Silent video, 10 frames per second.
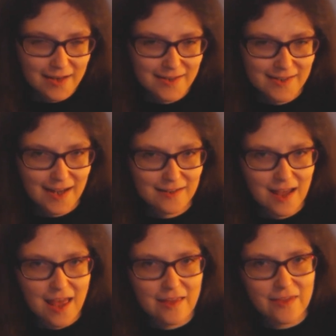And she said,
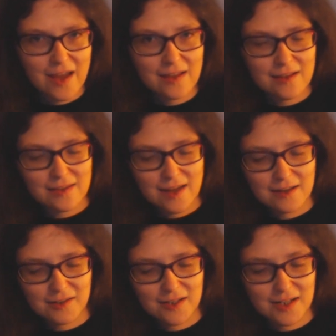
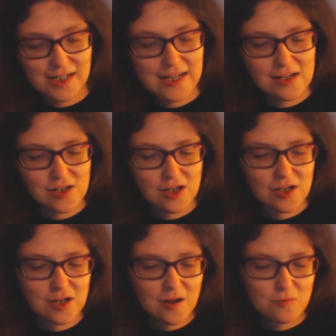that's to teach
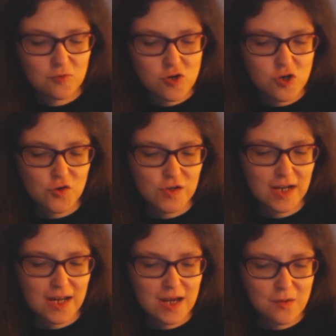you don't
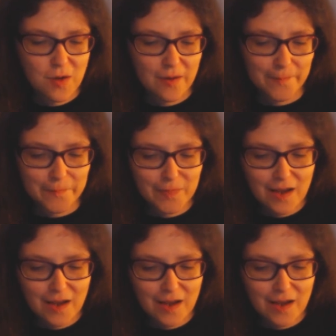trust anyone.